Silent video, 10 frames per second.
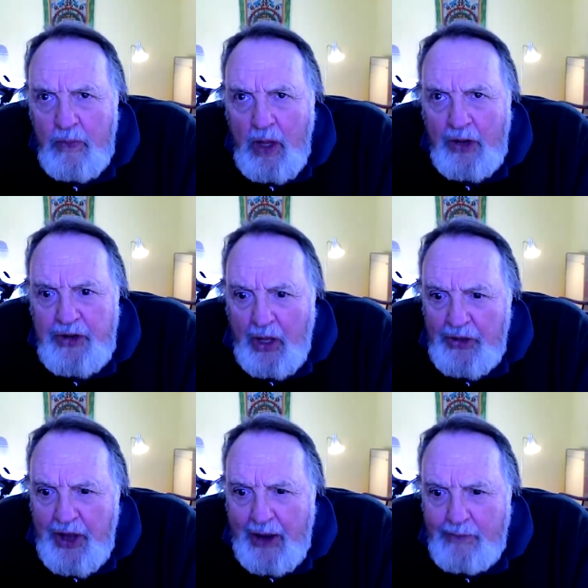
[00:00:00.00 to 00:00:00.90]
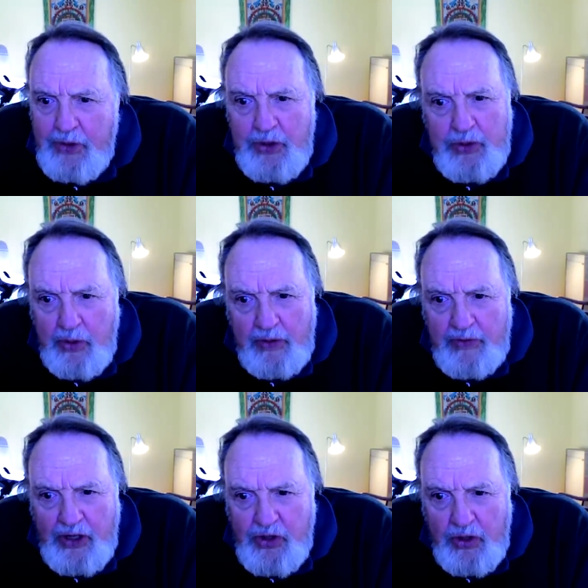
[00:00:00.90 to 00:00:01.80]
adult type choose your own
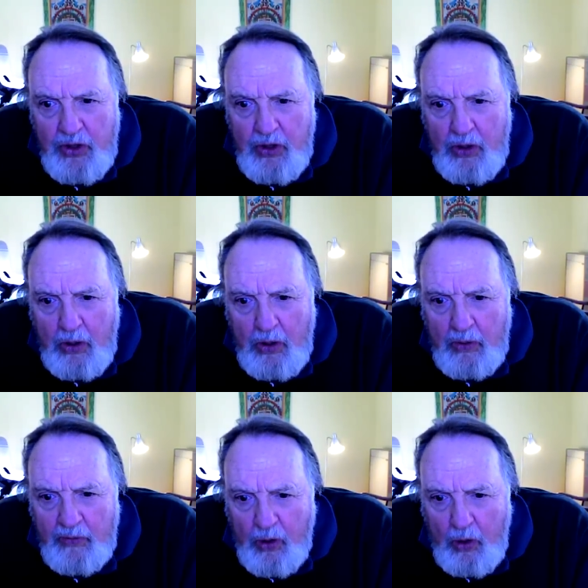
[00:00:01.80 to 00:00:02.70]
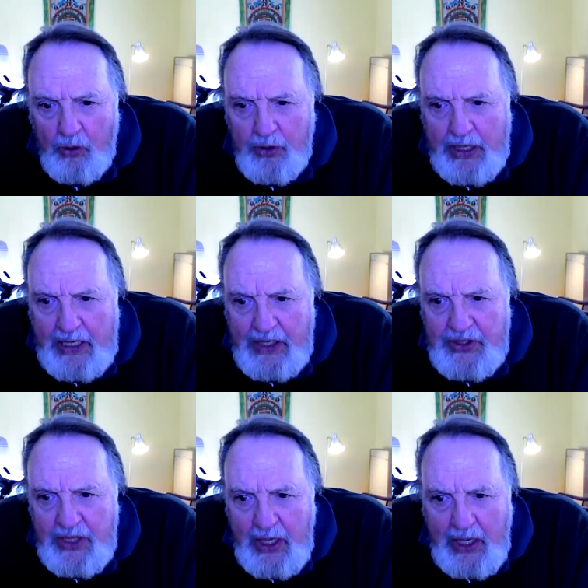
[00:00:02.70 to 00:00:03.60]
adventure or for older kids,